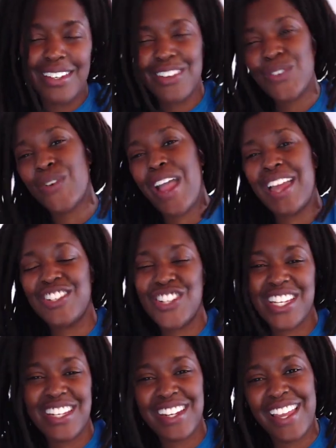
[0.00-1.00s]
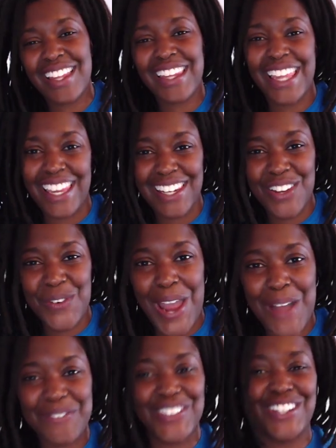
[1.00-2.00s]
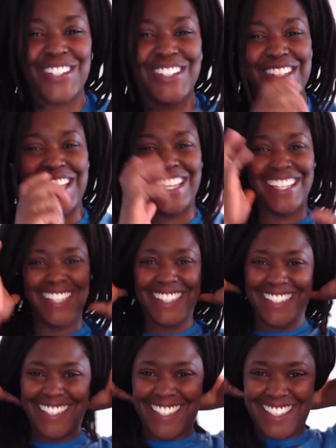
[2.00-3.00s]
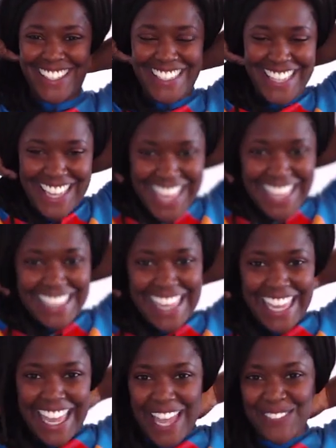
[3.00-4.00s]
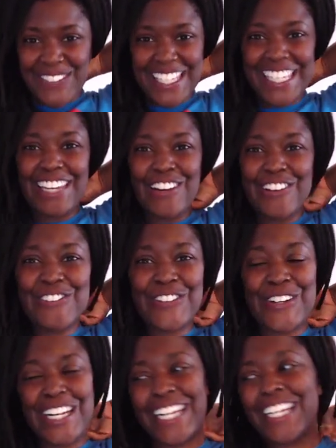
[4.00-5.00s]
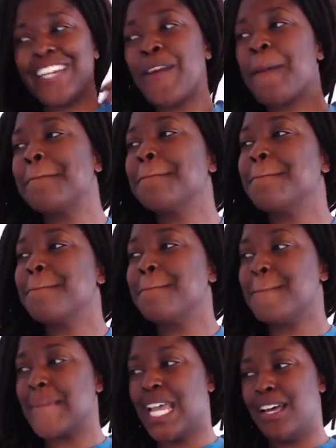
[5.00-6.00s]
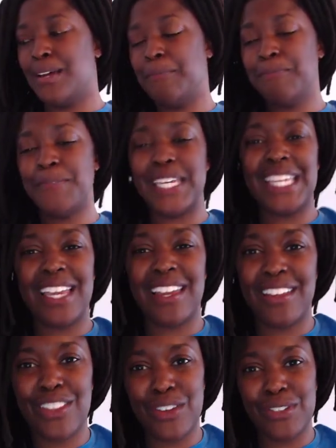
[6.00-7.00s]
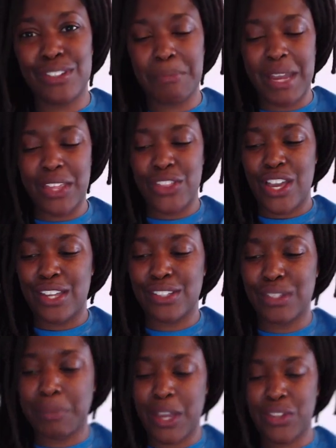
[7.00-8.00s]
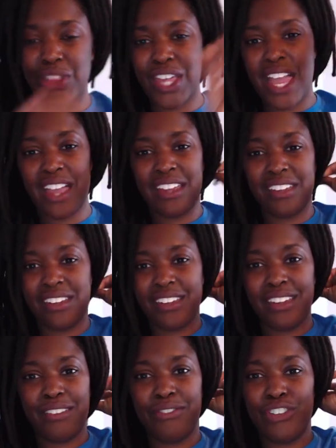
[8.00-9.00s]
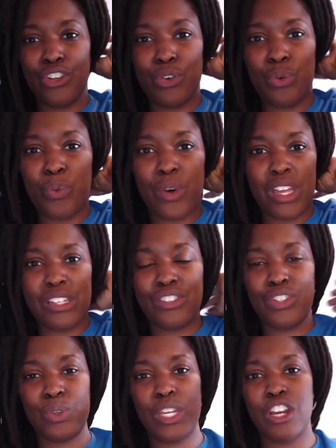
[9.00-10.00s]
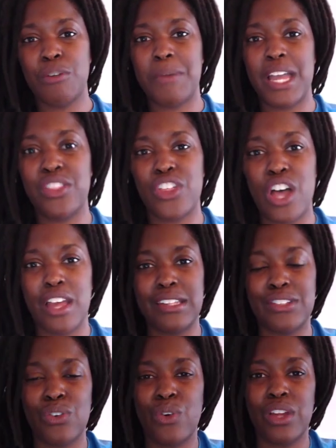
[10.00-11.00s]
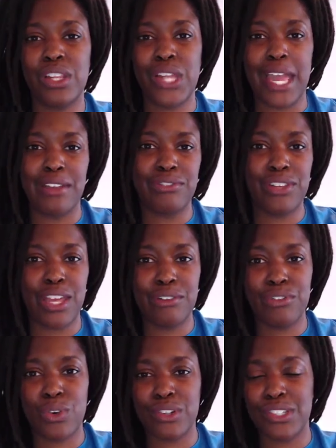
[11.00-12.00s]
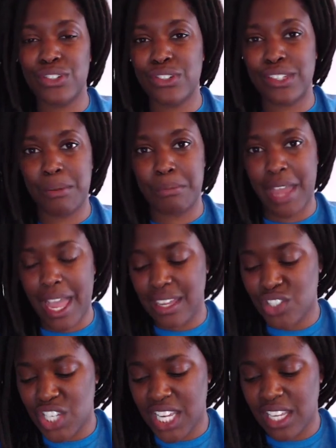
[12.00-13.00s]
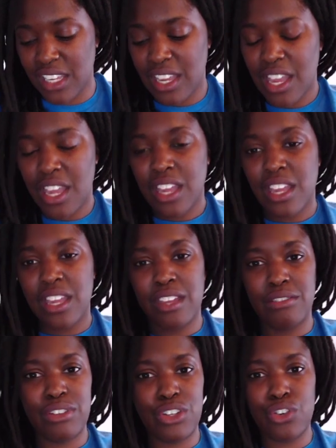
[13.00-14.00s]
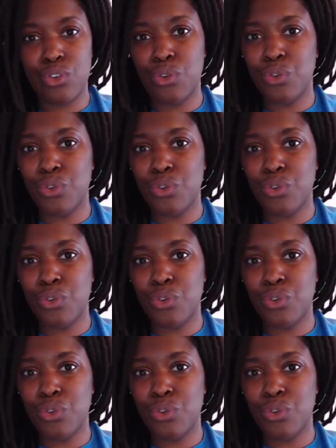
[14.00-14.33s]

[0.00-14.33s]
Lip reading: ratchet Atlanta rappers. Like, I be here for it. But yeah, those are my thoughts about that. If you want to hear my thoughts on life, love, crystals, and magic, if you